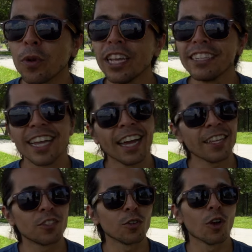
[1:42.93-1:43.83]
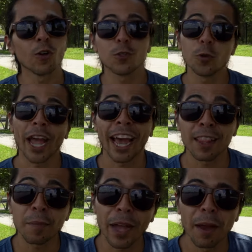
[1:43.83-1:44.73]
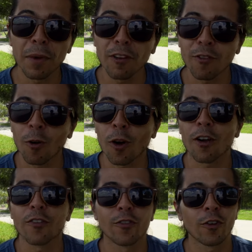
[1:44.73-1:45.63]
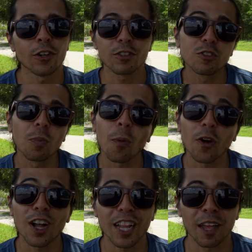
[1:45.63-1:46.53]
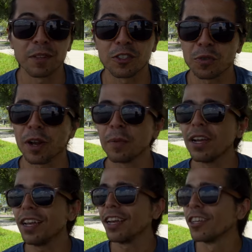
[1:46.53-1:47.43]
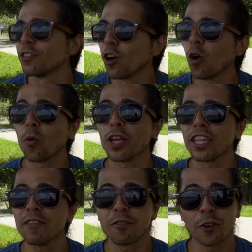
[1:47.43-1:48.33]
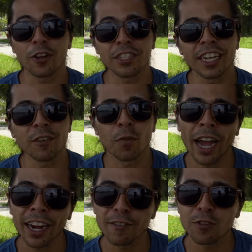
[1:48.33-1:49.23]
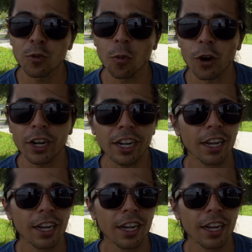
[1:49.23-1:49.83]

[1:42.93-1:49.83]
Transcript: We decided to go to Alabama for our first sport climbing trip. So we leave Thursday right after work.